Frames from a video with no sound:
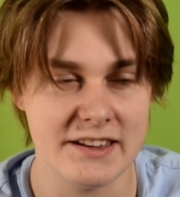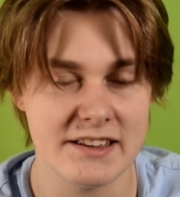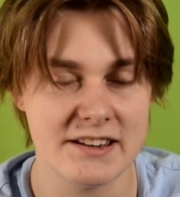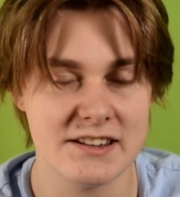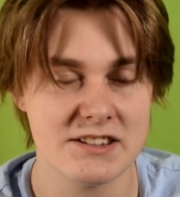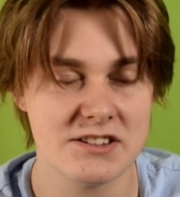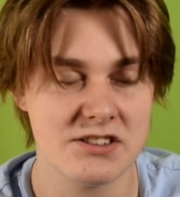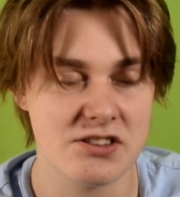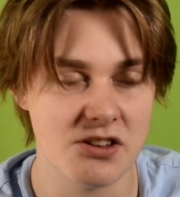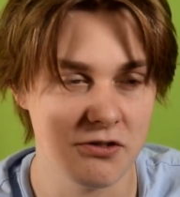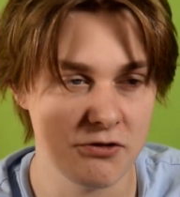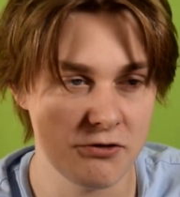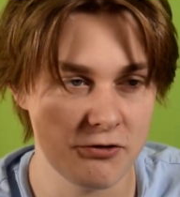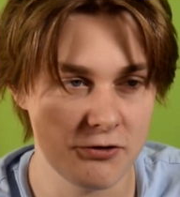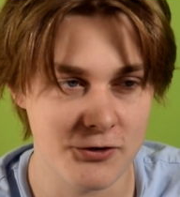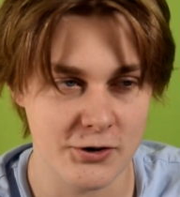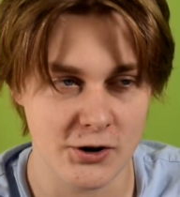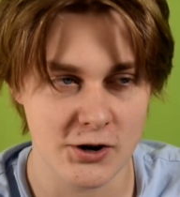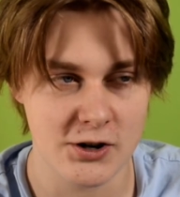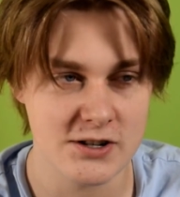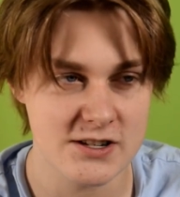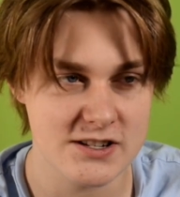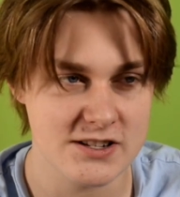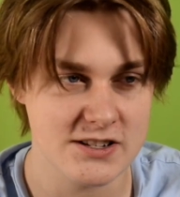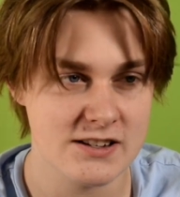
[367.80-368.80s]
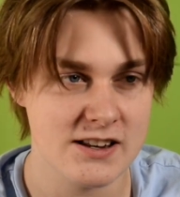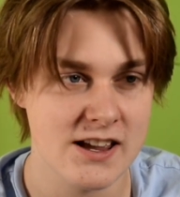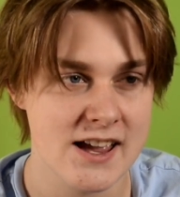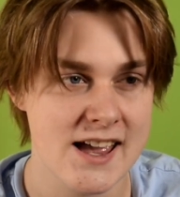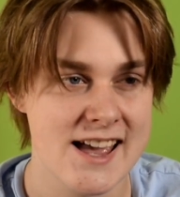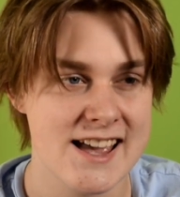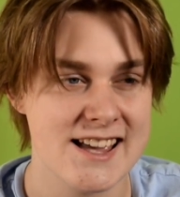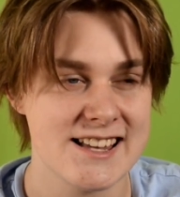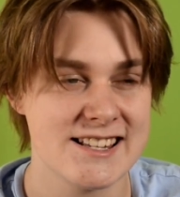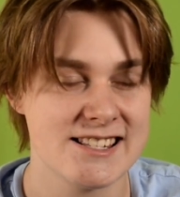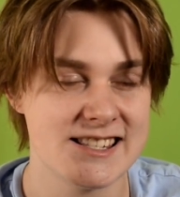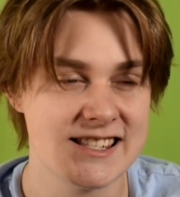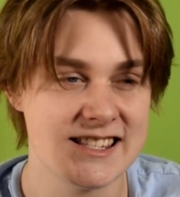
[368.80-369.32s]
it is the first
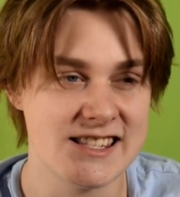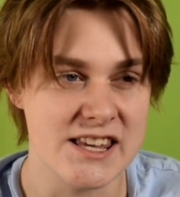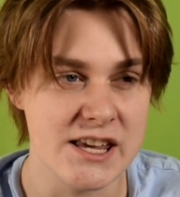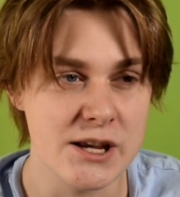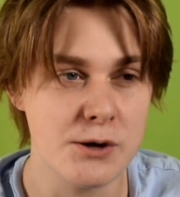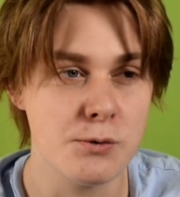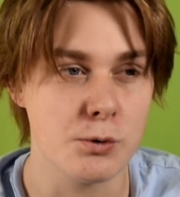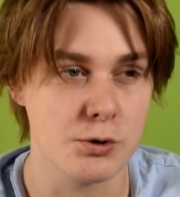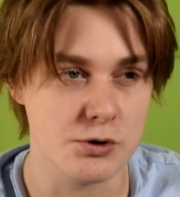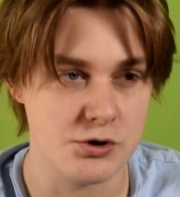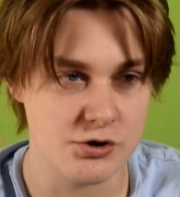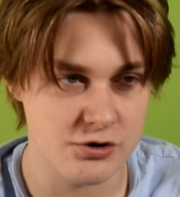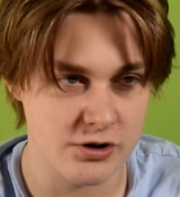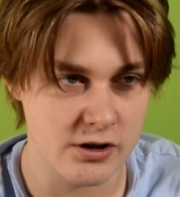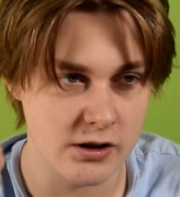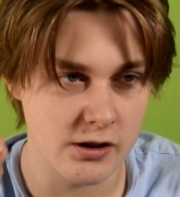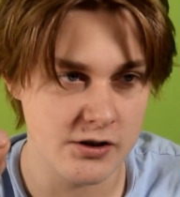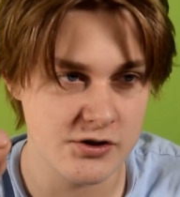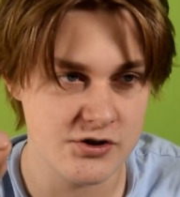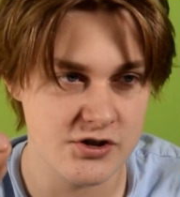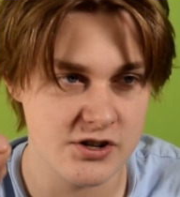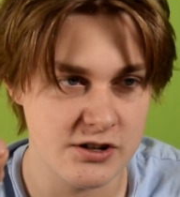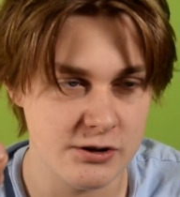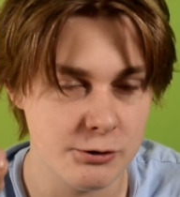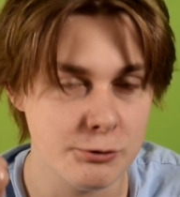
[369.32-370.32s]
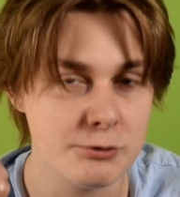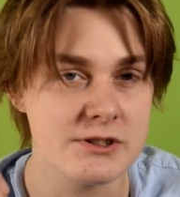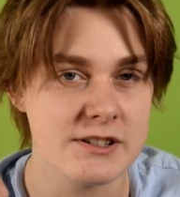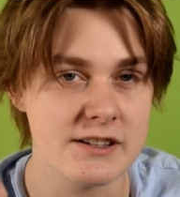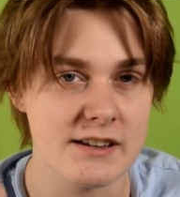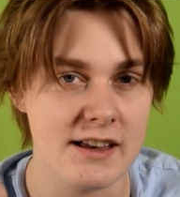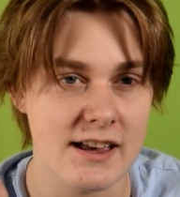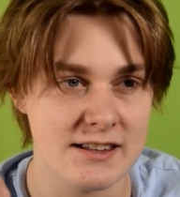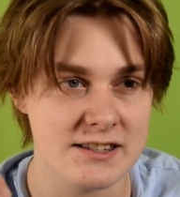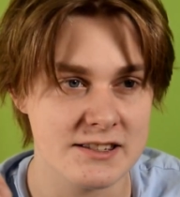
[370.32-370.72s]
sequel trilogy UCS